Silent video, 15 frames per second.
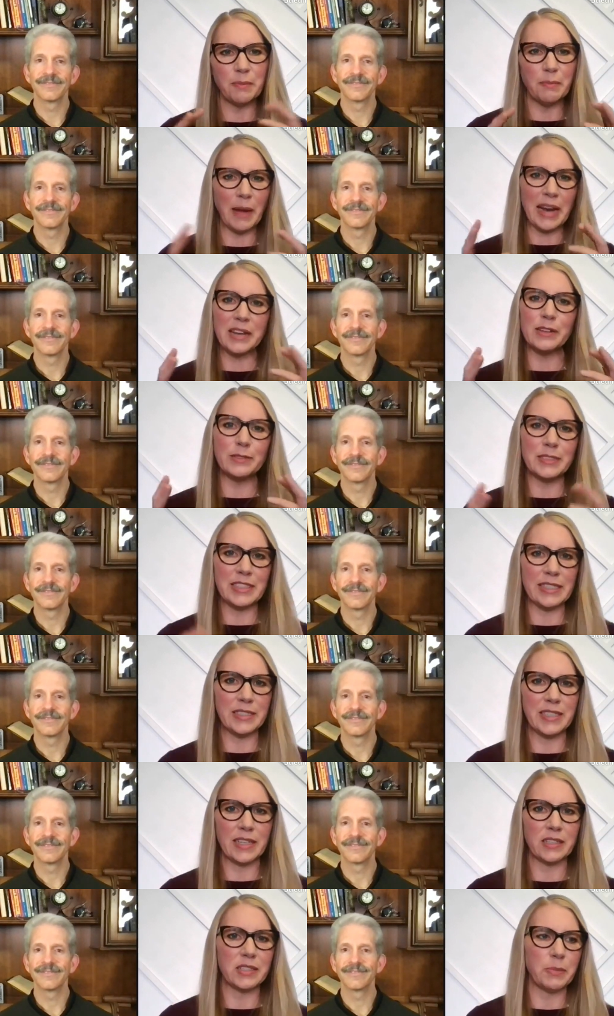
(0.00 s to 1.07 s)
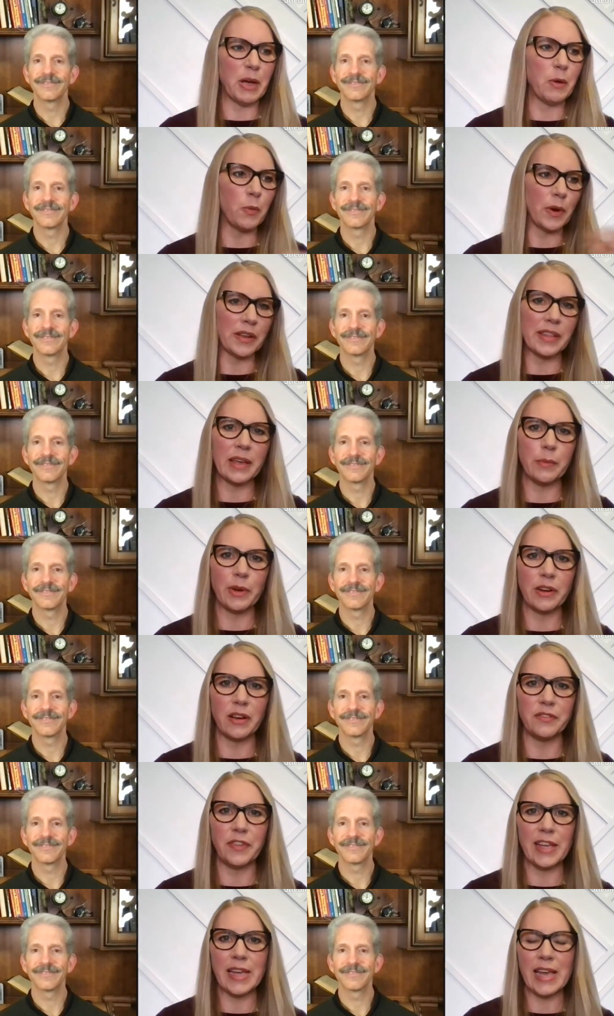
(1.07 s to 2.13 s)
Speaker 1: minute details about where they went
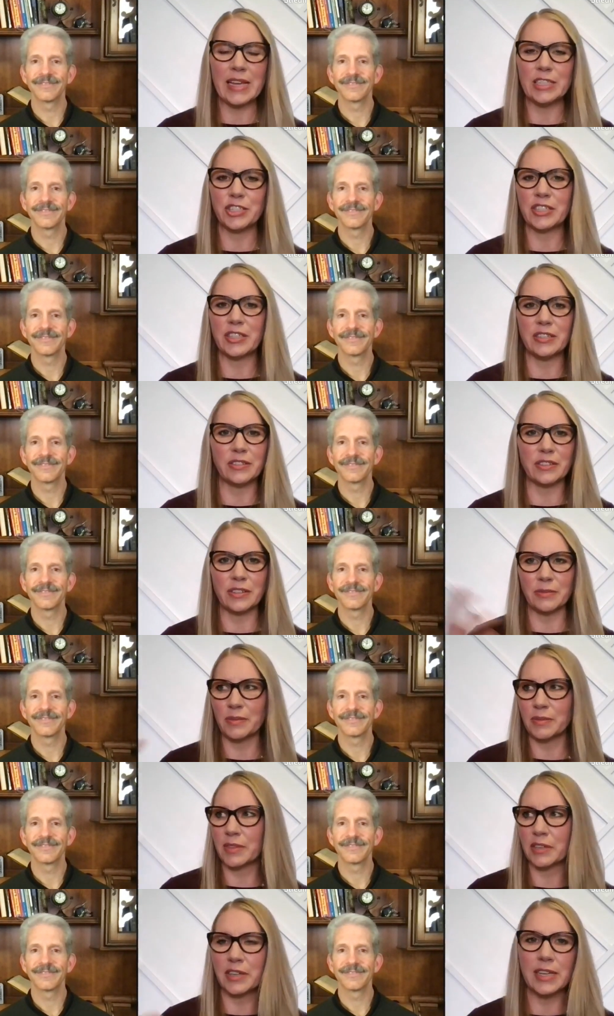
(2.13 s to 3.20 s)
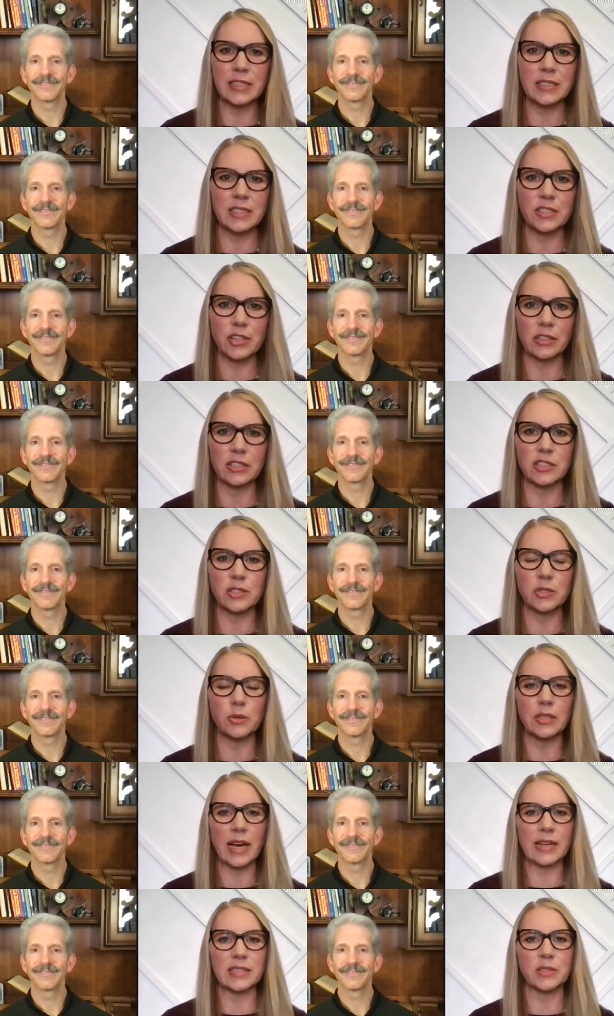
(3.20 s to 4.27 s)
on vacation or their kids started
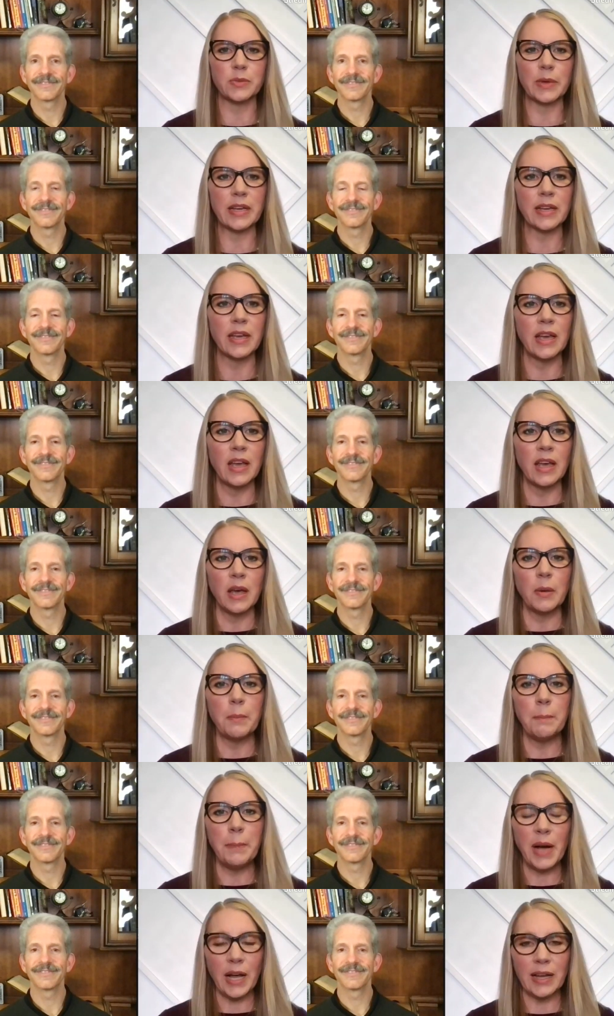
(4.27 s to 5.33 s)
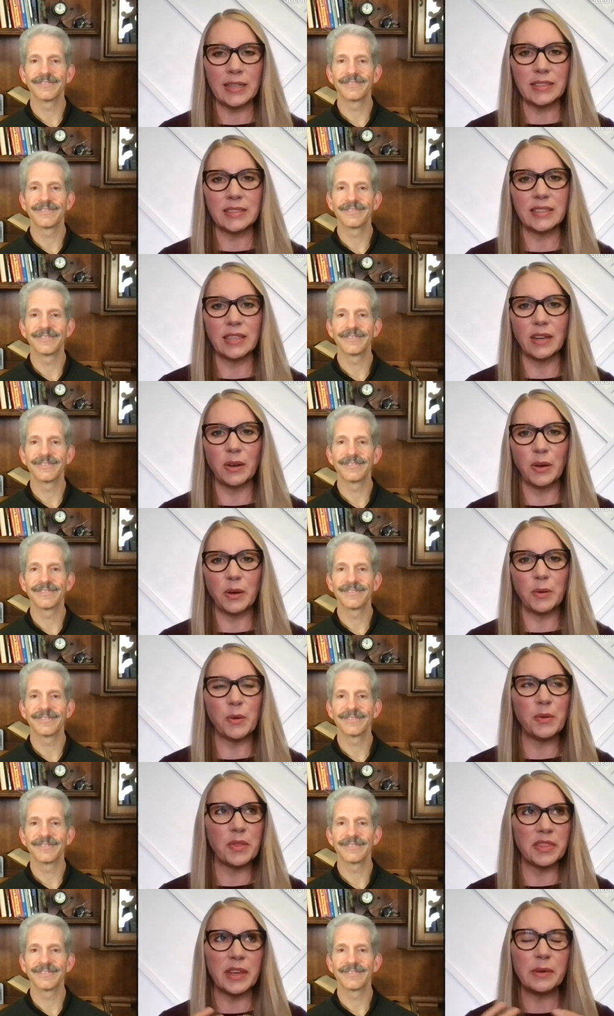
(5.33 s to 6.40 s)
school last week but
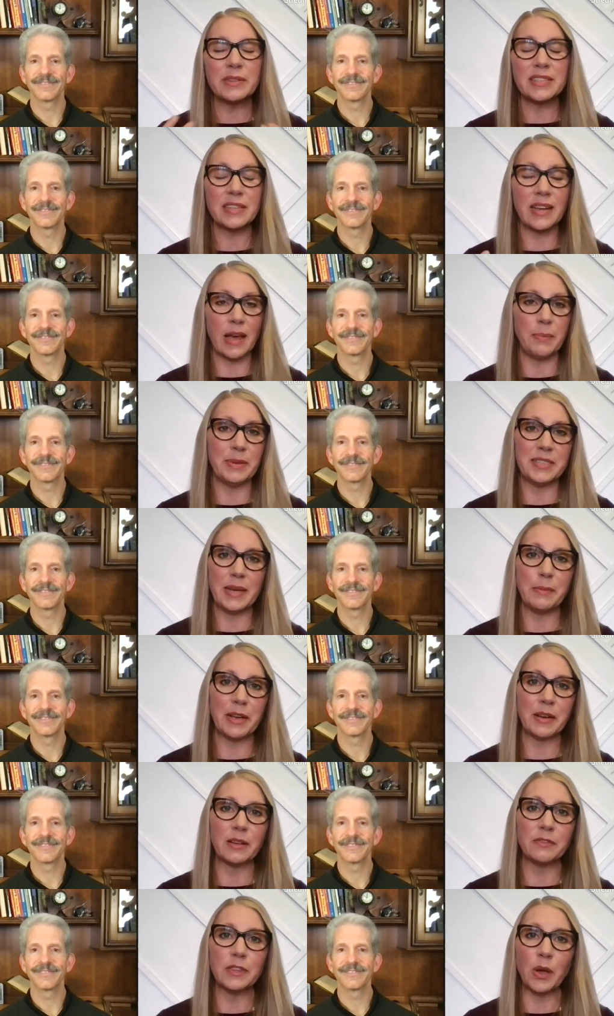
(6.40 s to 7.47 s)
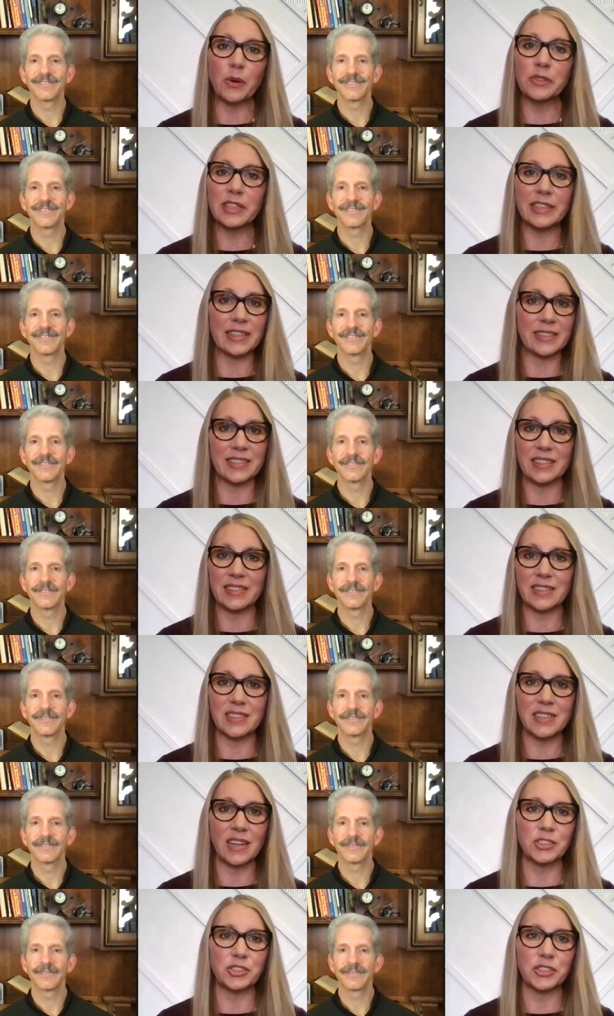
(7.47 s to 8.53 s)
there was an epidemic of loneliness in this
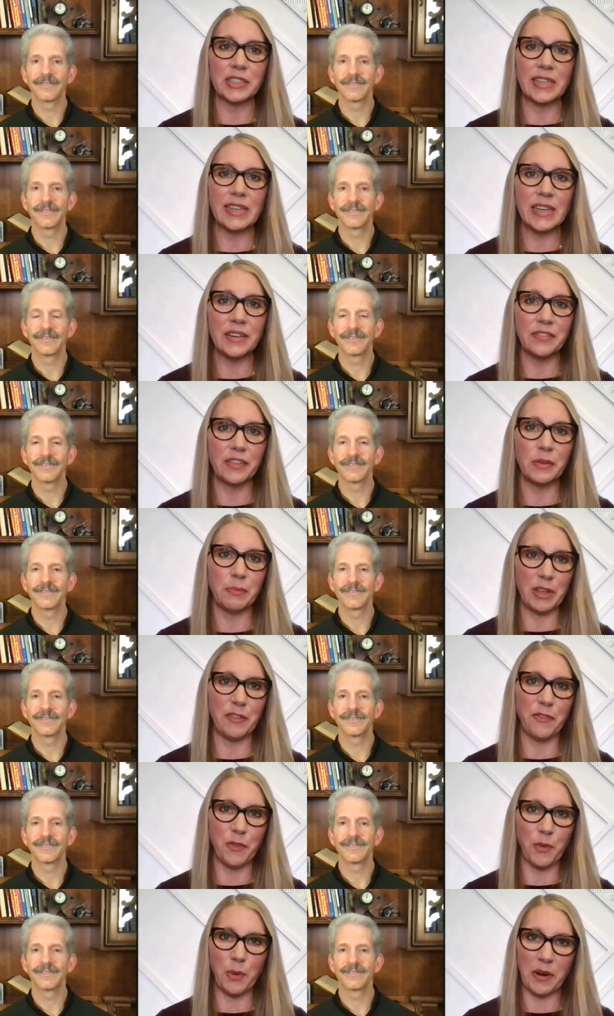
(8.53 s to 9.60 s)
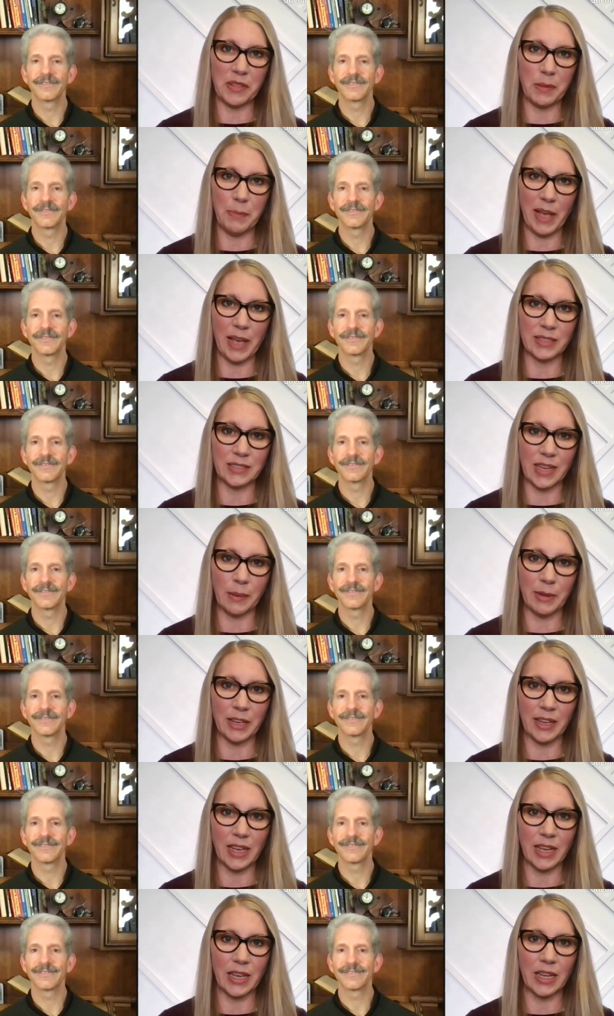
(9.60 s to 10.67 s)
country even before the
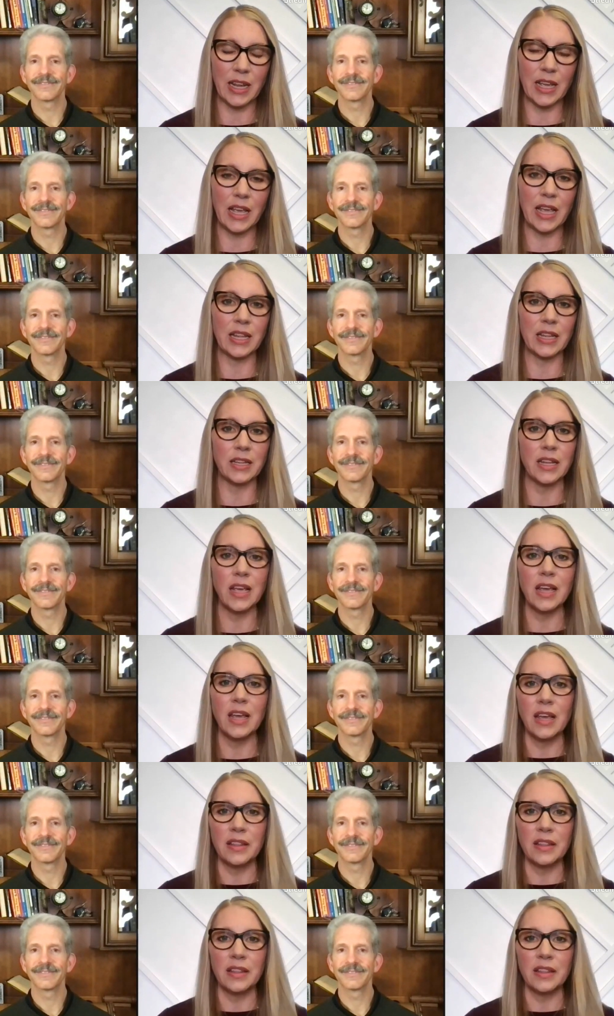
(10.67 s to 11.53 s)
pandemic hit mm-hmm. and